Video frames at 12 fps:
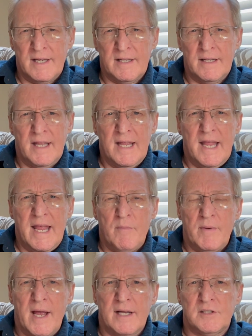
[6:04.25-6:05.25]
And, and
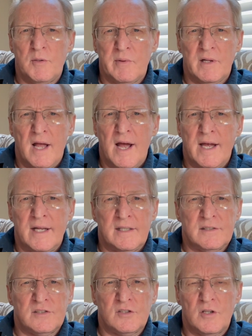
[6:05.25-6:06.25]
we actually rely on
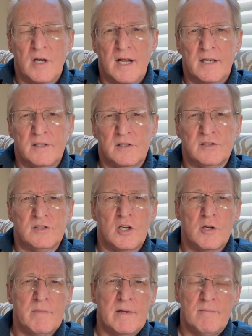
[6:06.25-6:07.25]
our, our
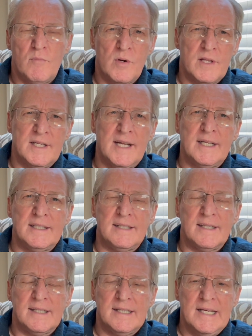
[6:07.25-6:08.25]
discernment more than
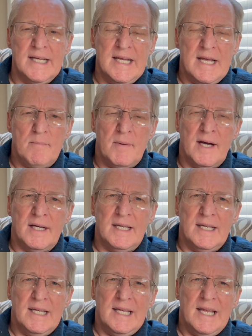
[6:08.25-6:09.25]
anything.
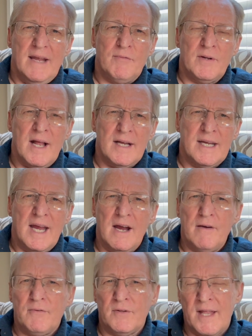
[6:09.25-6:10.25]
But if we're not
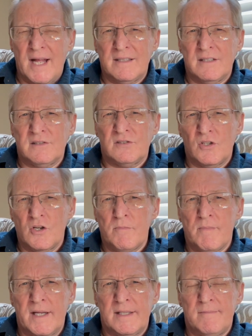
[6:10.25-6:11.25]
careful, that
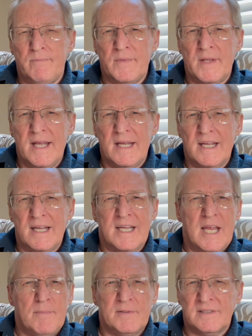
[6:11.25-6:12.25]
discernment can
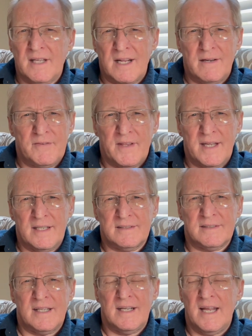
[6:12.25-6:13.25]
keep us out of
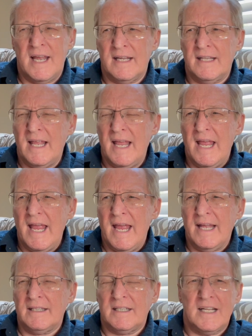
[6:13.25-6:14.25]
things. And, and
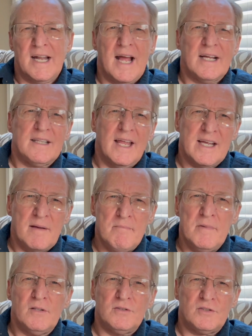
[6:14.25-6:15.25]
and can act like a
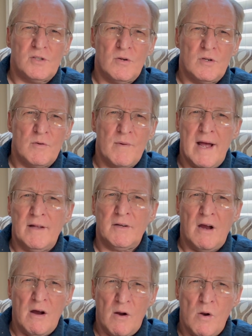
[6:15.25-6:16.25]
millstone around
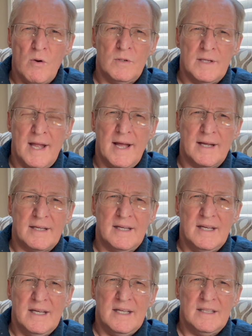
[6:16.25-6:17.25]
our own neck
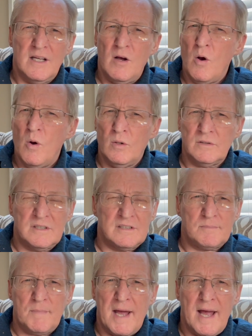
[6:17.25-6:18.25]
that holds
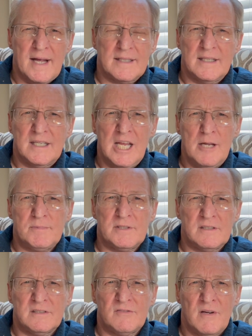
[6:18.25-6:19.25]
us back, that keeps
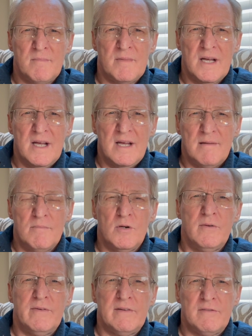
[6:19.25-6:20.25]
us from
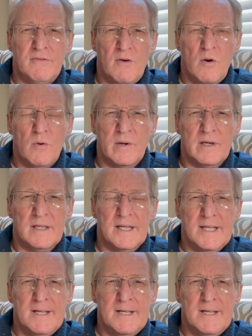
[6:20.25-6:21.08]
moving forward.